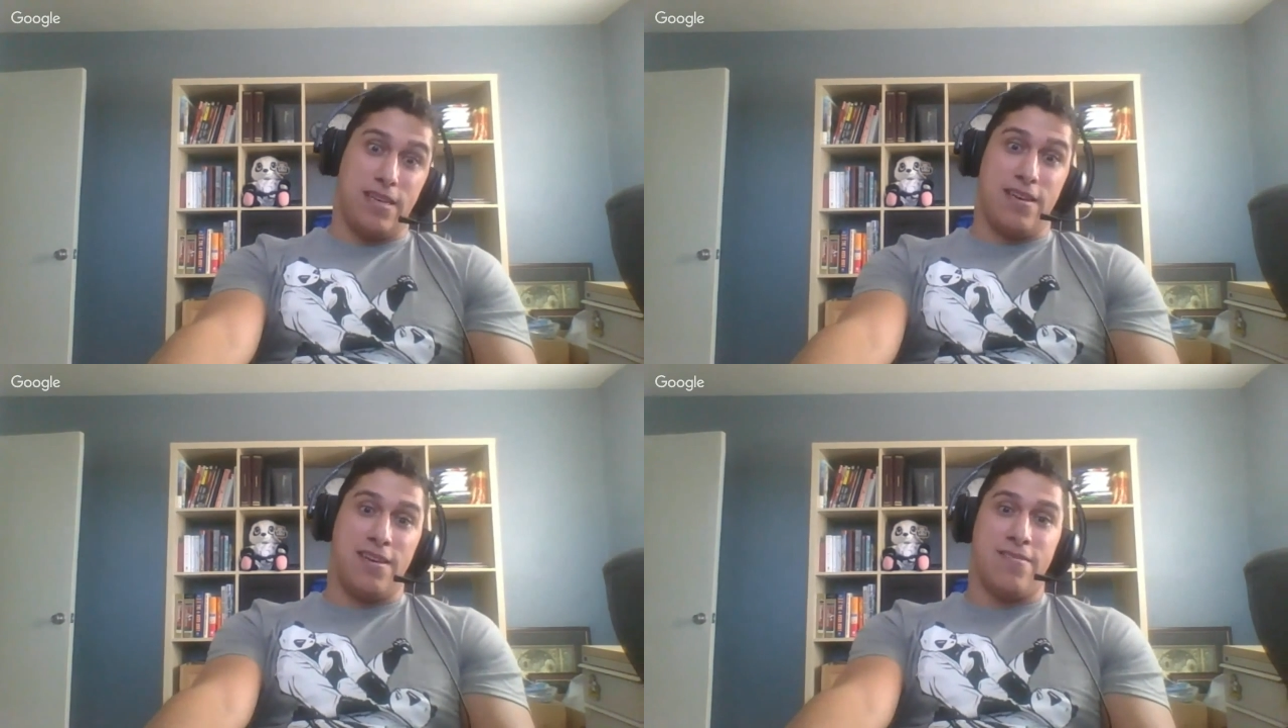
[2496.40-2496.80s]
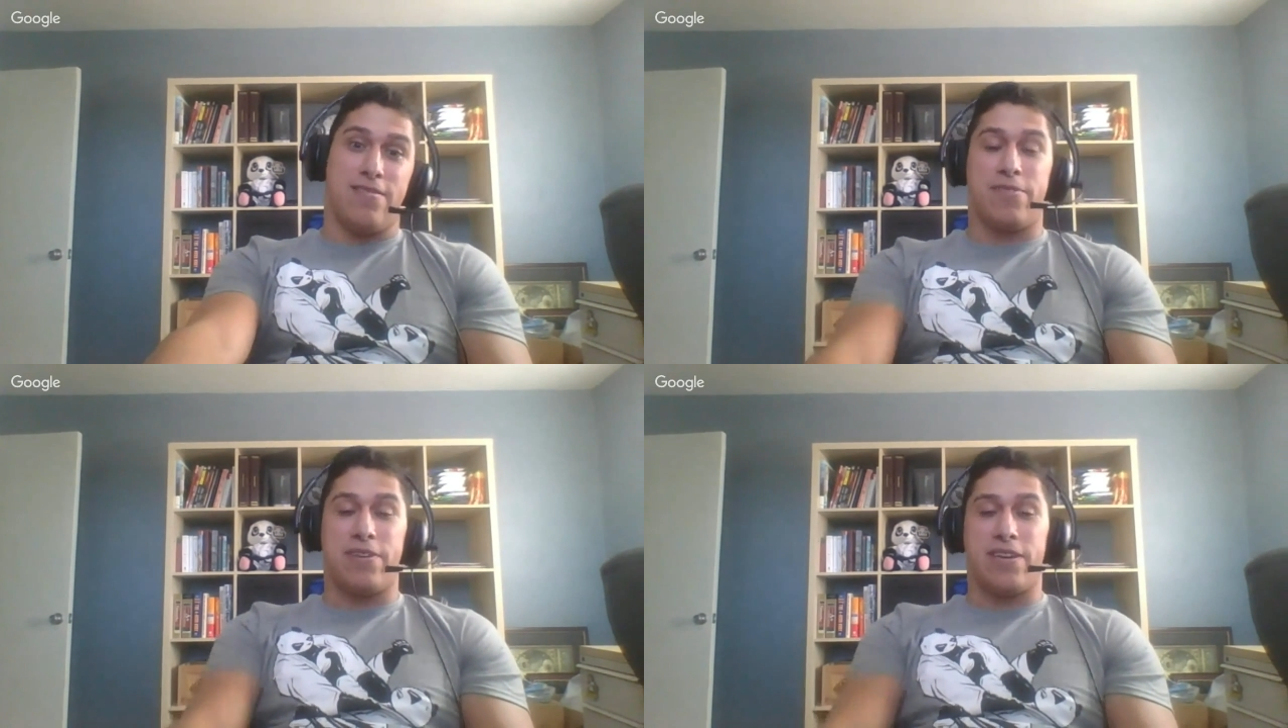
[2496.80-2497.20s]
Yeah,
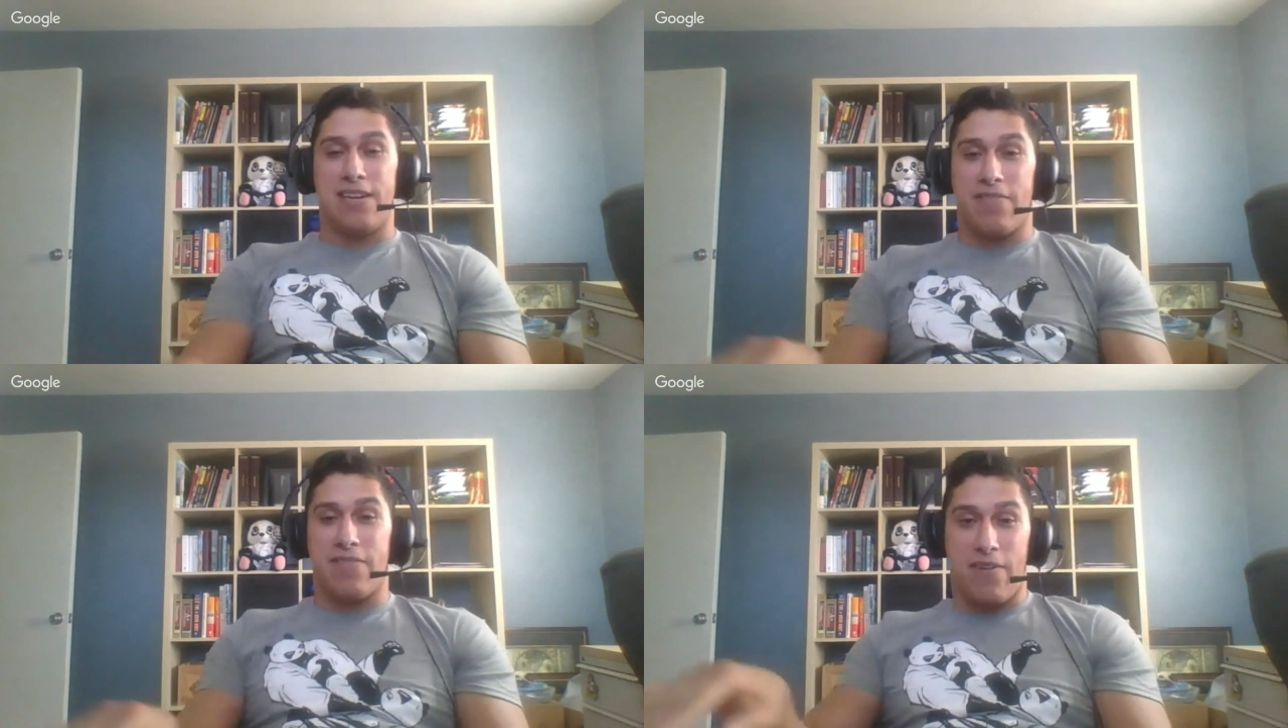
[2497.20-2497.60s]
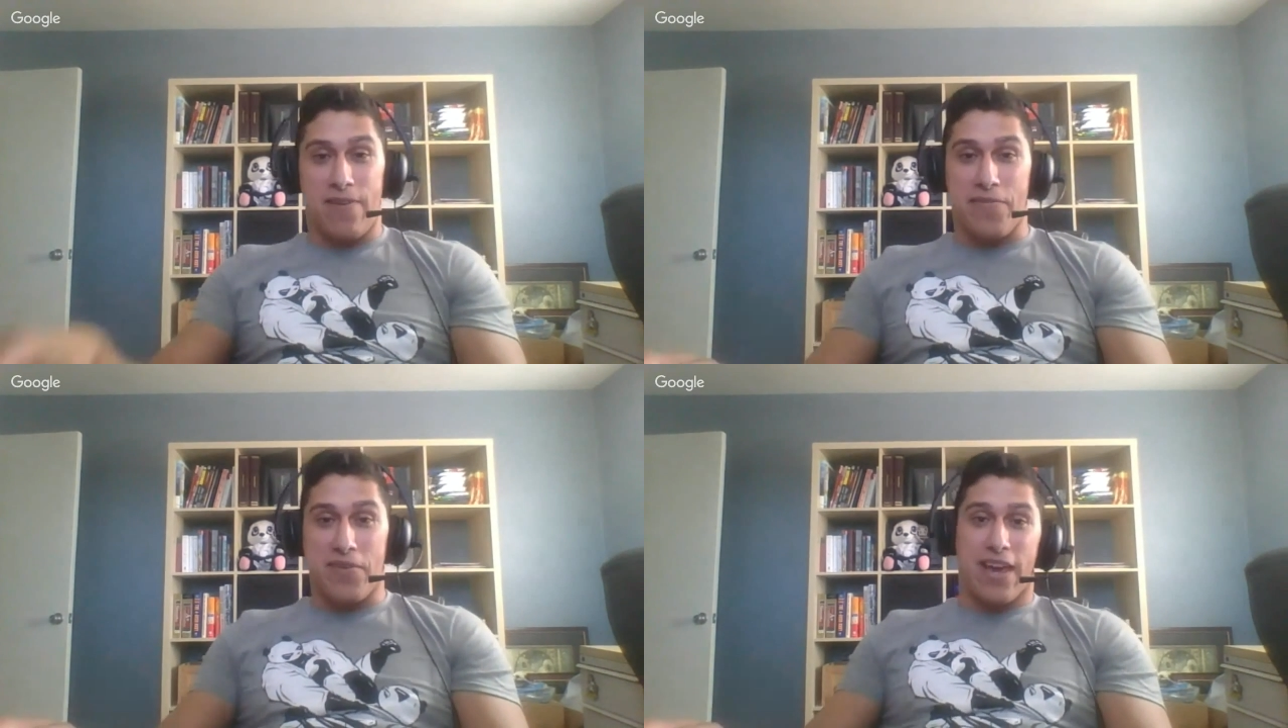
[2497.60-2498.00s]
we get like about
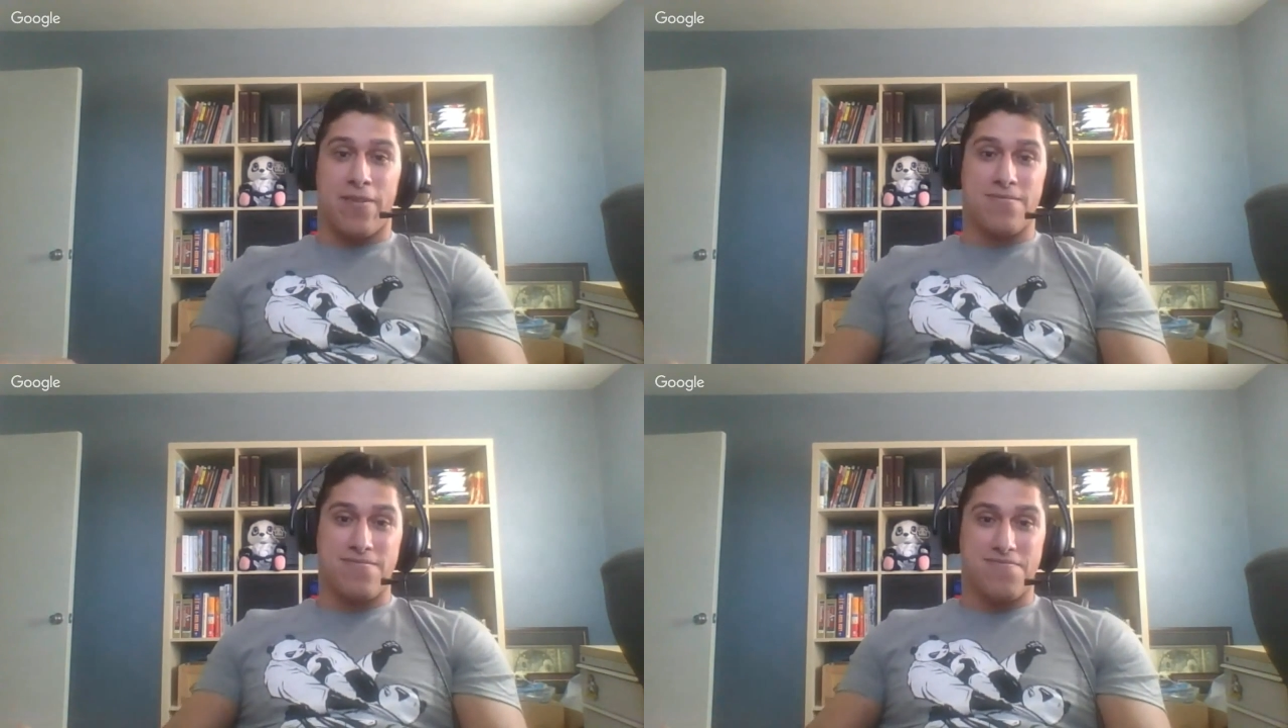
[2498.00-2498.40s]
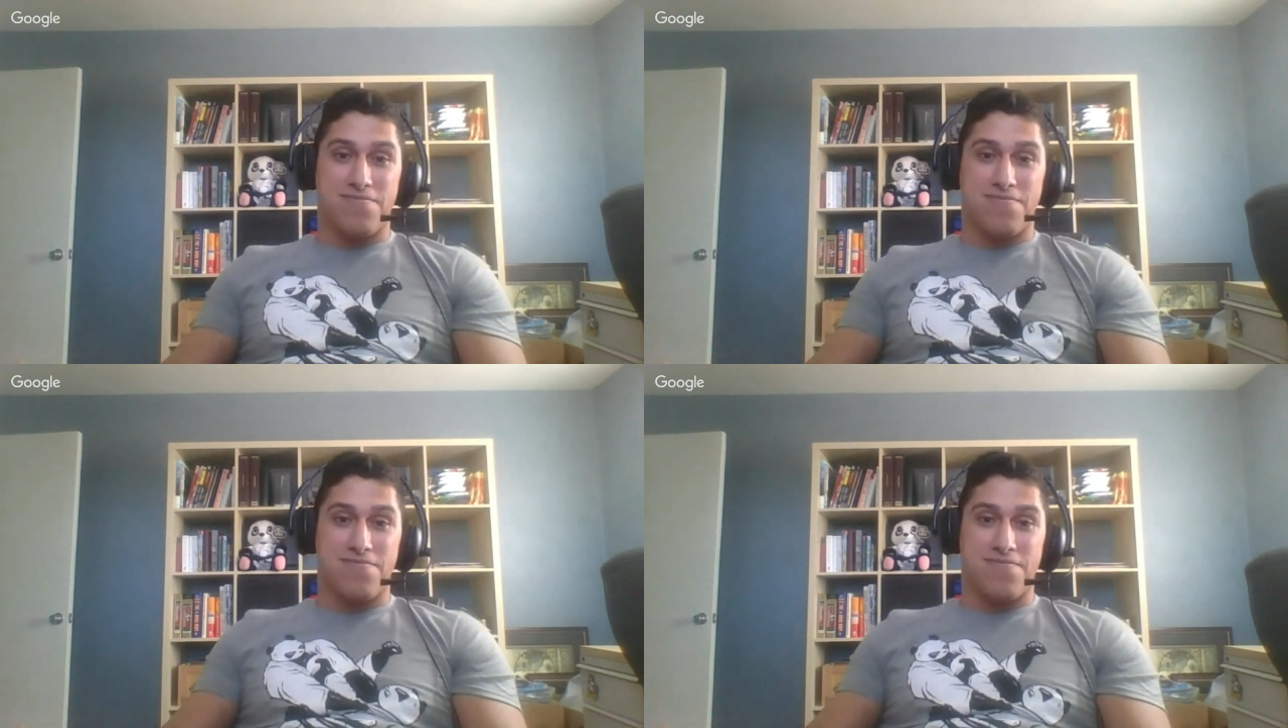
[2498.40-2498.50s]
5 a day.